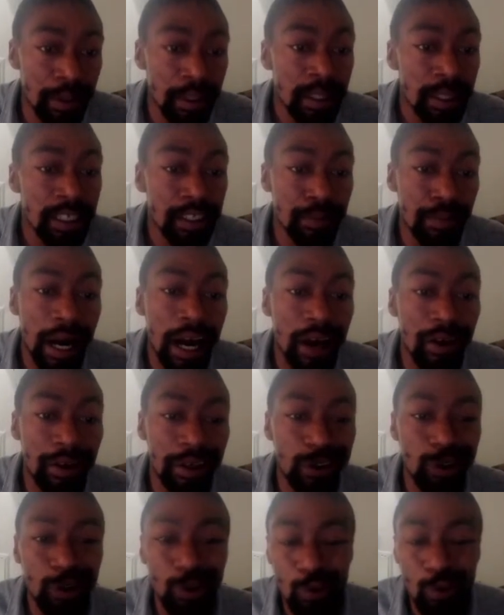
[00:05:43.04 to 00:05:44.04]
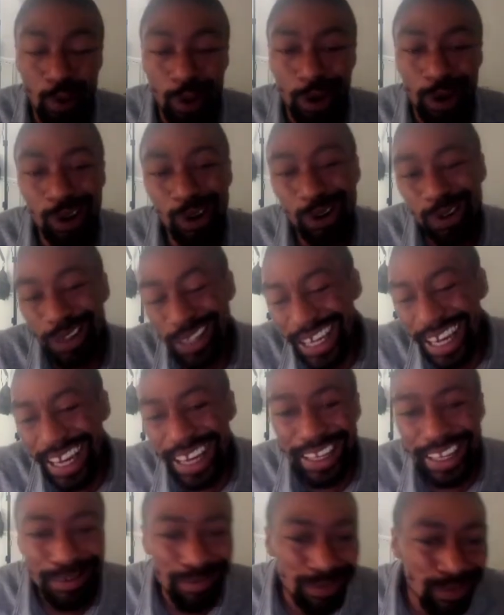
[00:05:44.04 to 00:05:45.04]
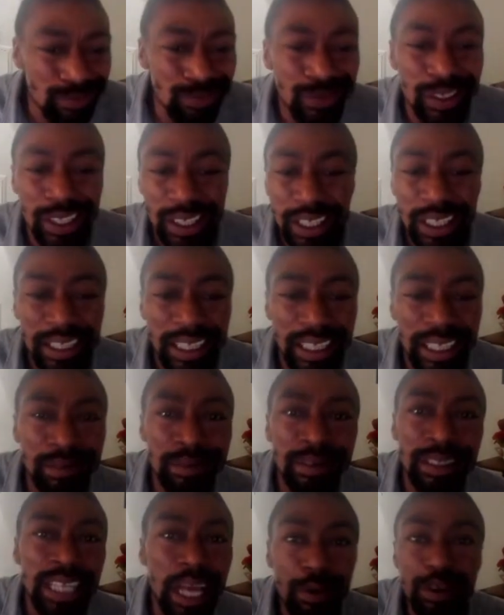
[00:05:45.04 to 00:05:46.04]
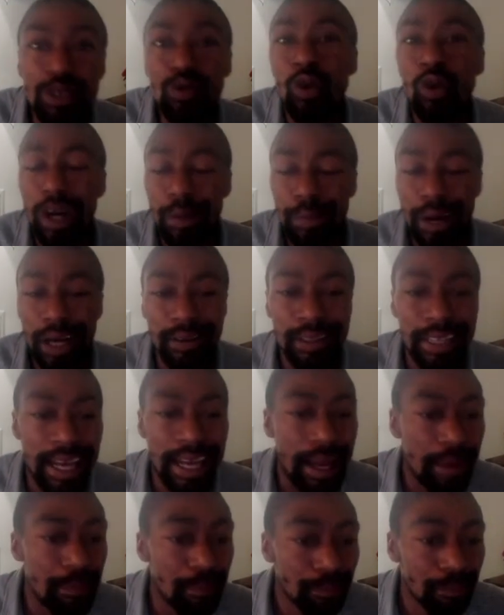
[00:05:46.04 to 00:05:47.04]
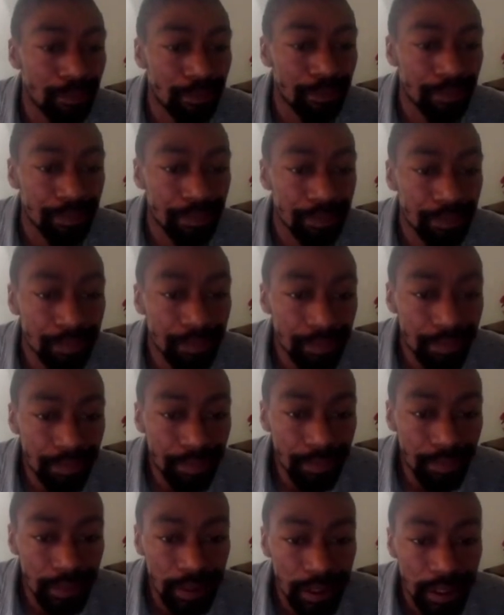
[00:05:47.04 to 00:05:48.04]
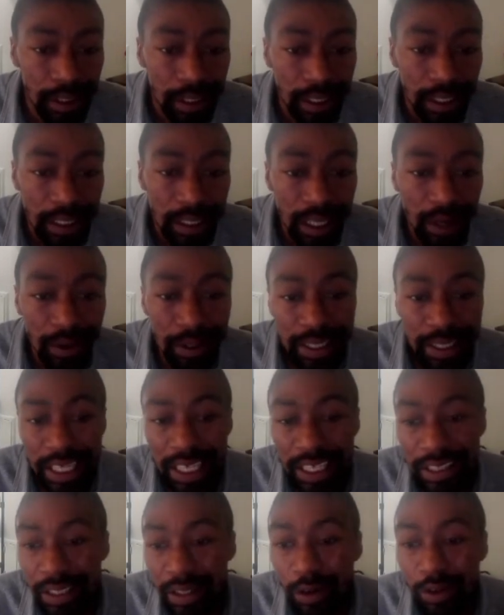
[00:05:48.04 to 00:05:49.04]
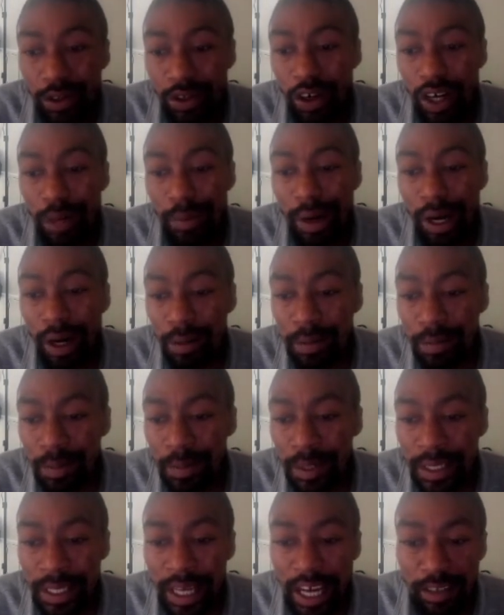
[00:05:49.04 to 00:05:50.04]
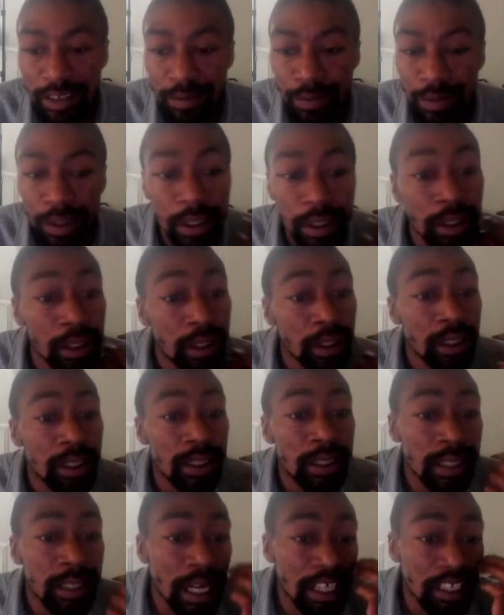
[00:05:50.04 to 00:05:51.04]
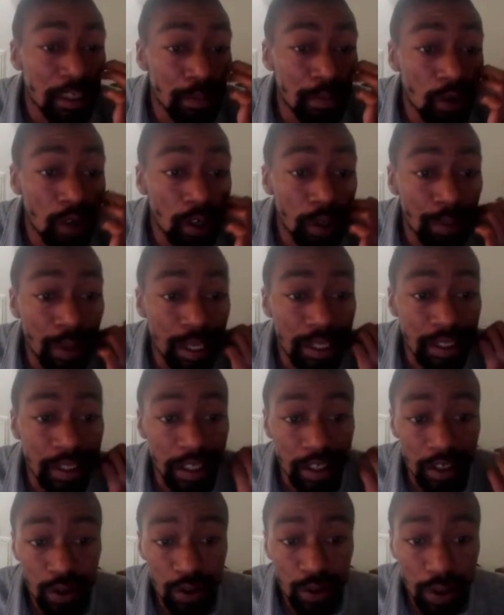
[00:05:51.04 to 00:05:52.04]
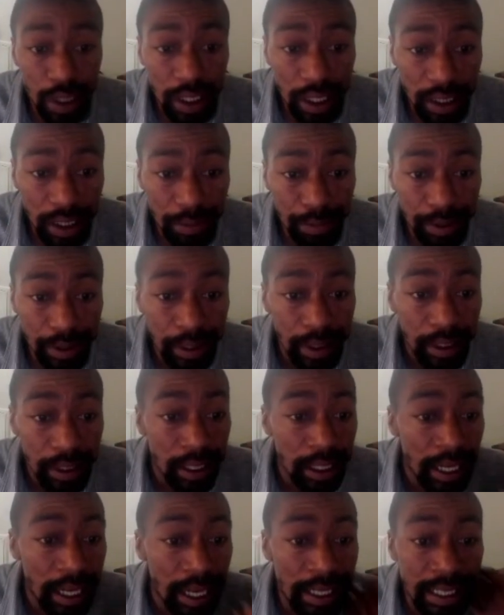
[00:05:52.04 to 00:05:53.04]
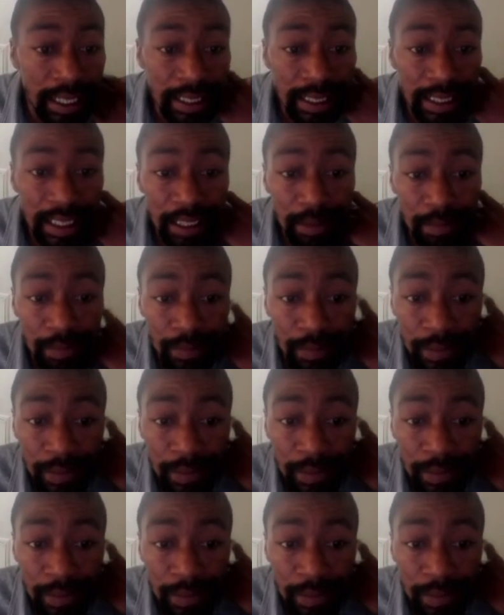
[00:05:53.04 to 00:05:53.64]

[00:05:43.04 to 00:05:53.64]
aspiring to go to war. Okay, say what you want about that. Now it goes on about her staunch supporter of President Trump, and that's you